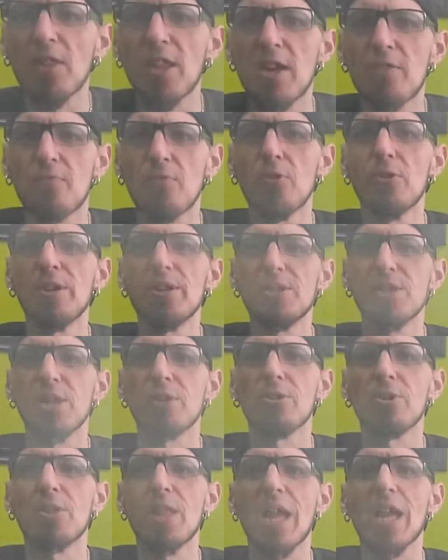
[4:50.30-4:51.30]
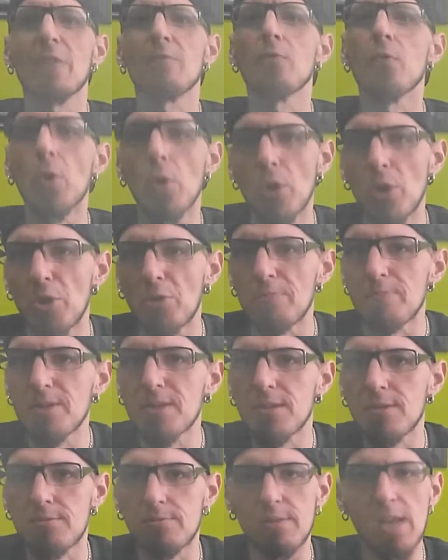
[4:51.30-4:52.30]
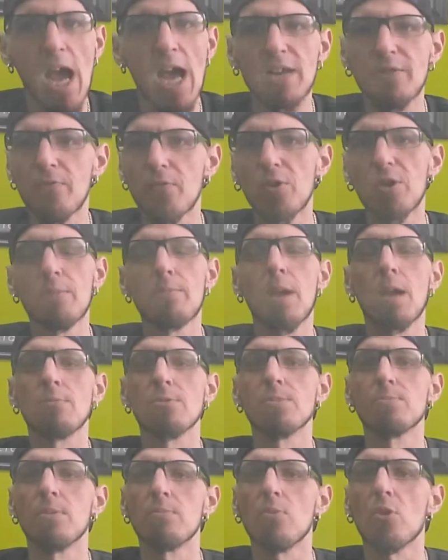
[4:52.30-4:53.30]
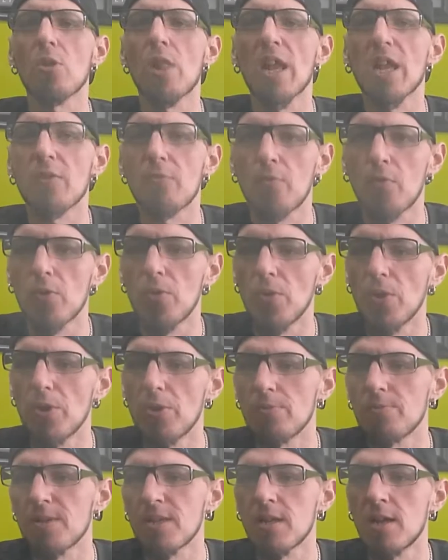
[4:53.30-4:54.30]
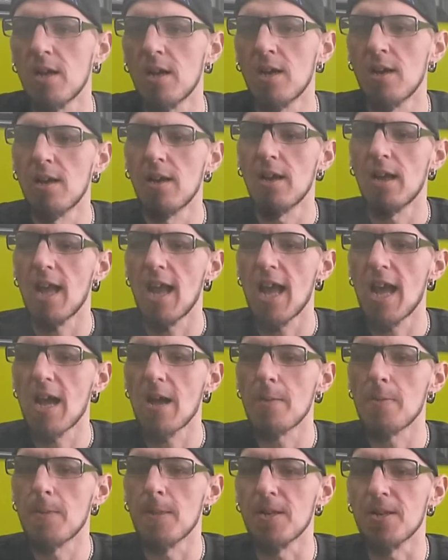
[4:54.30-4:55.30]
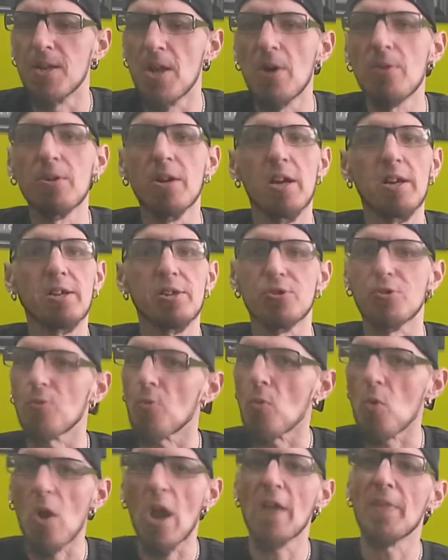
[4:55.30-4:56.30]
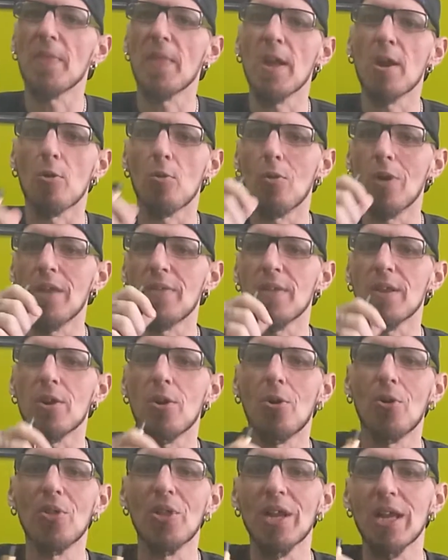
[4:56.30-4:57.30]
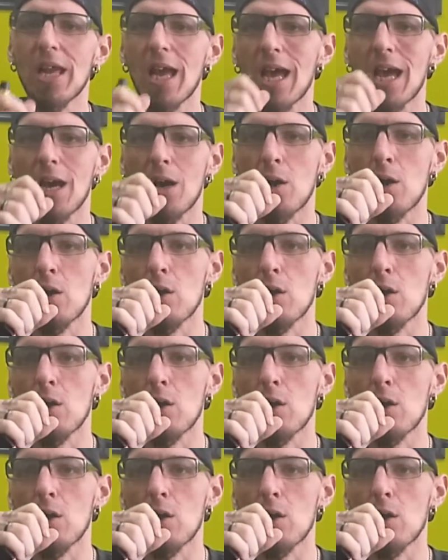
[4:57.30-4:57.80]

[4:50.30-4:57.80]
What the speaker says: a fruity cereal like a Fruit Loops. Not a Fruity Pebbles, but more like a Fruit Loops. And the donut is right there with it. Holy cow.